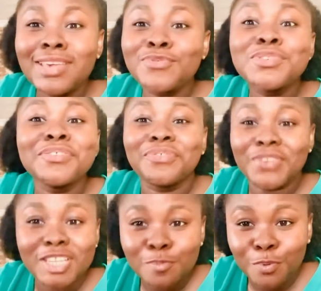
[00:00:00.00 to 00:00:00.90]
Even in
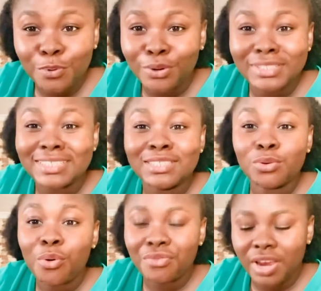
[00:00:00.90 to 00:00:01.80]
face products, it's
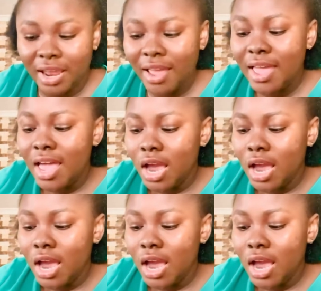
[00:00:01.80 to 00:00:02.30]
so rare.